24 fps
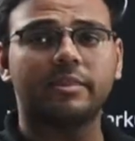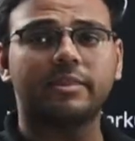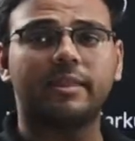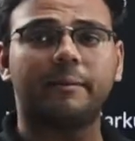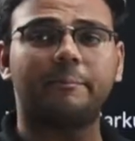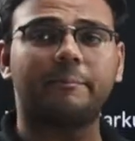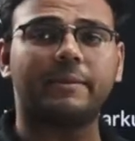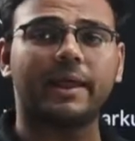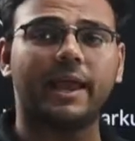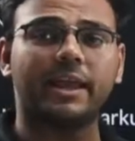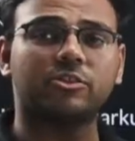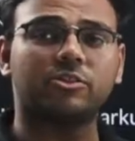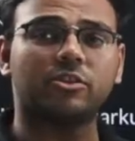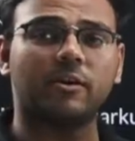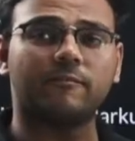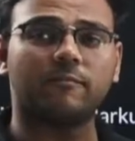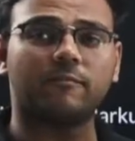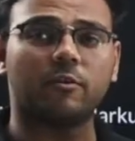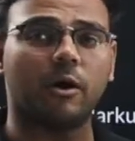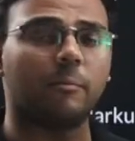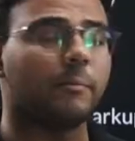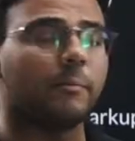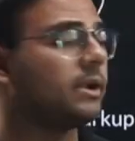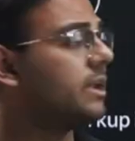the price of
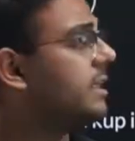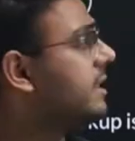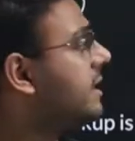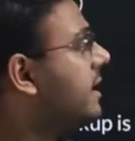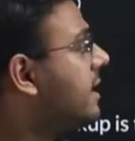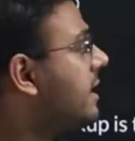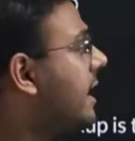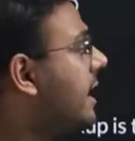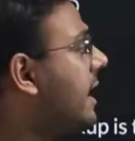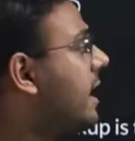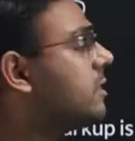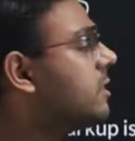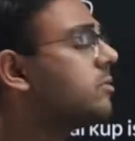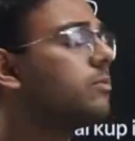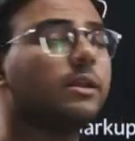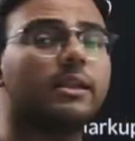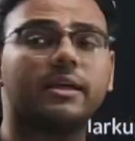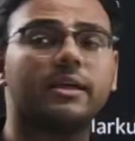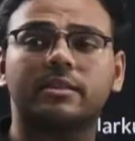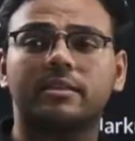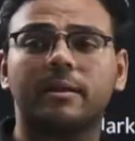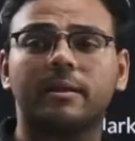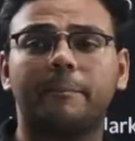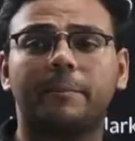raw material as well
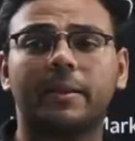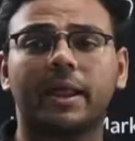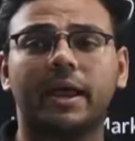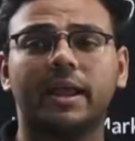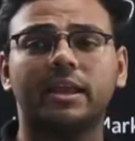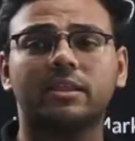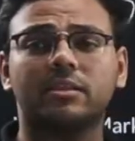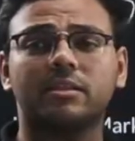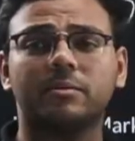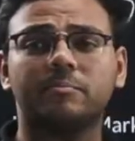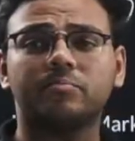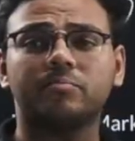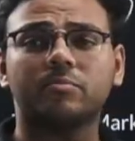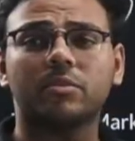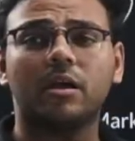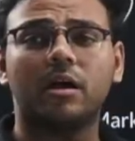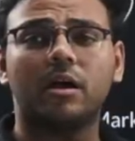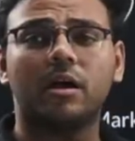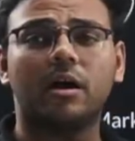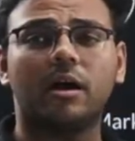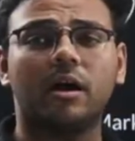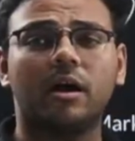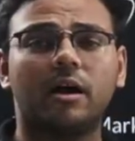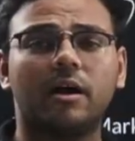as the price
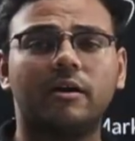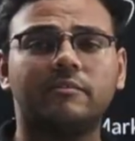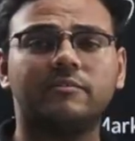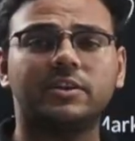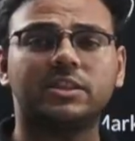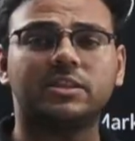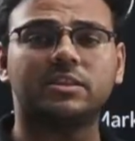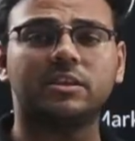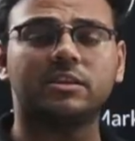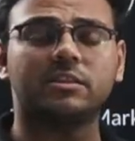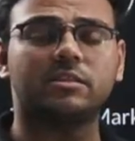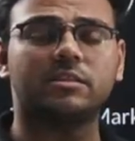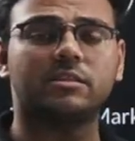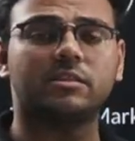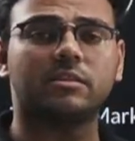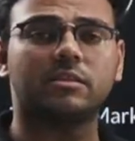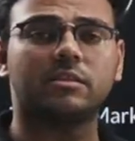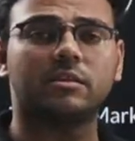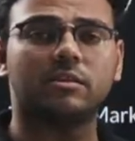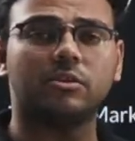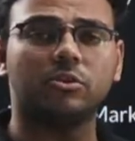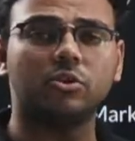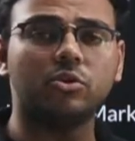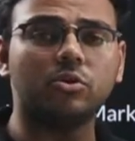which is
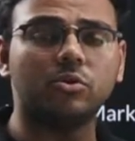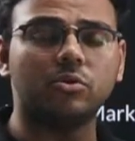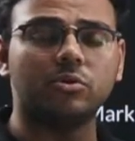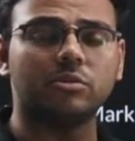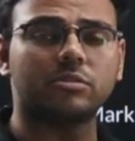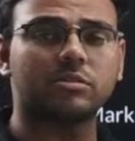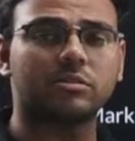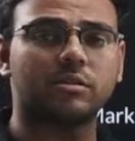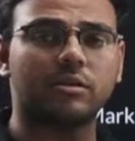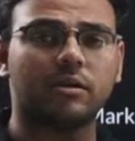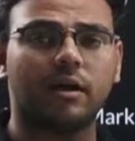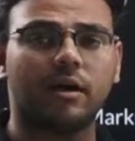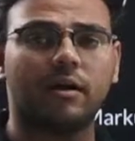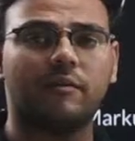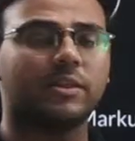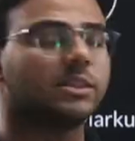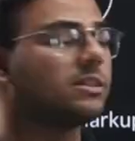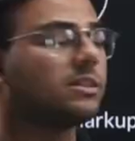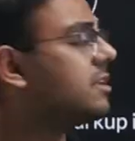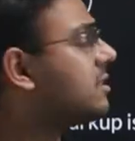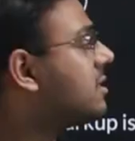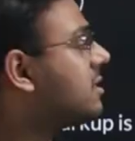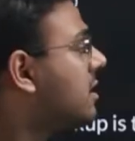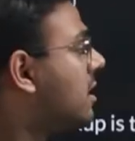used,
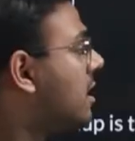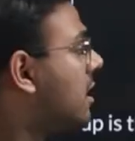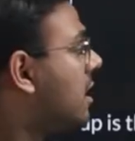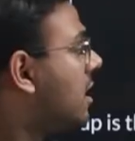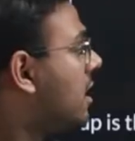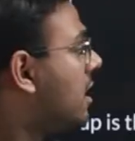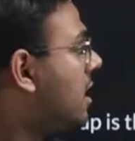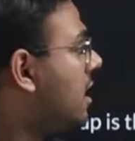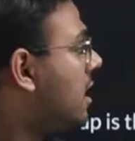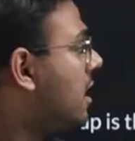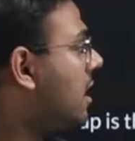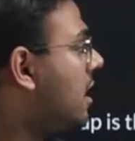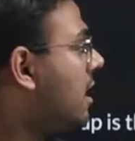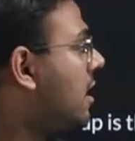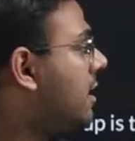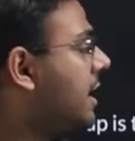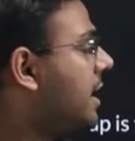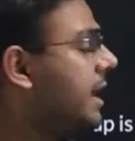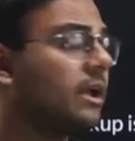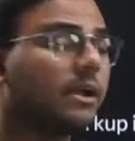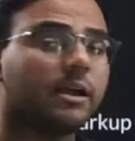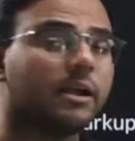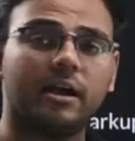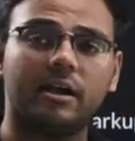
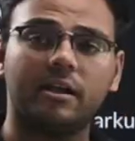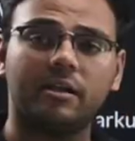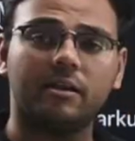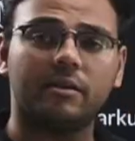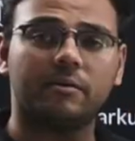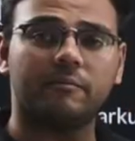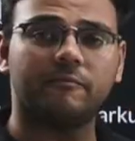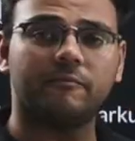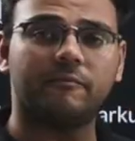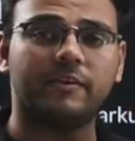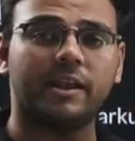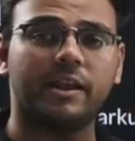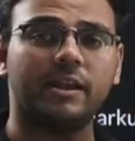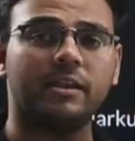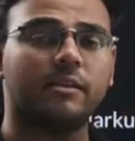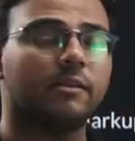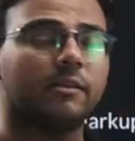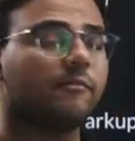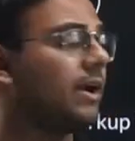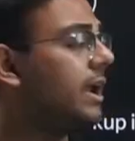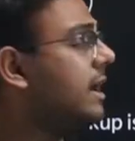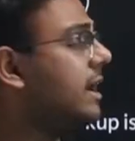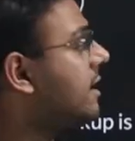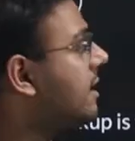incurred
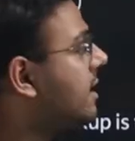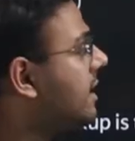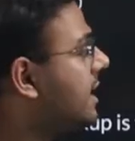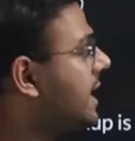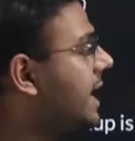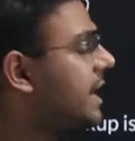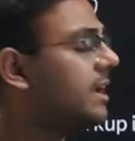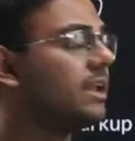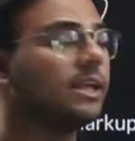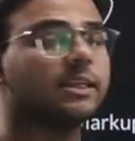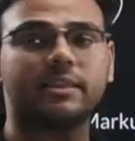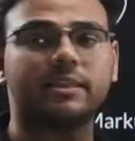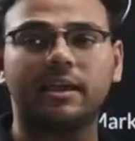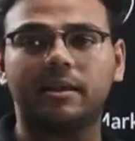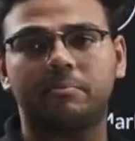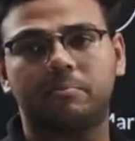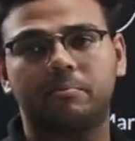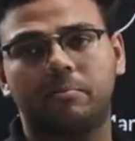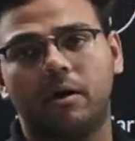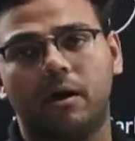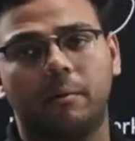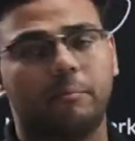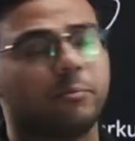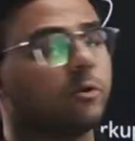while creating
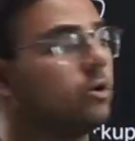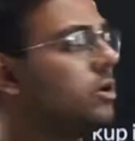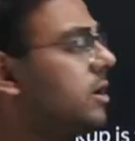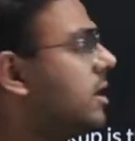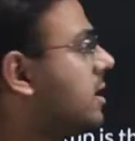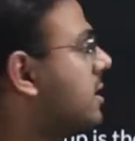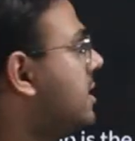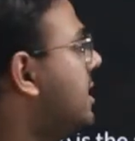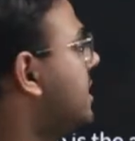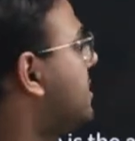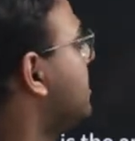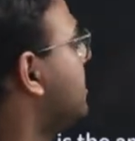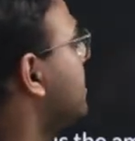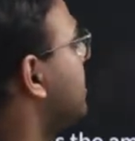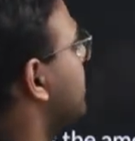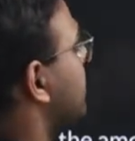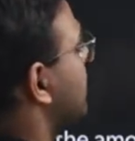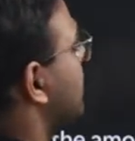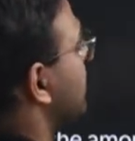that product. Let's say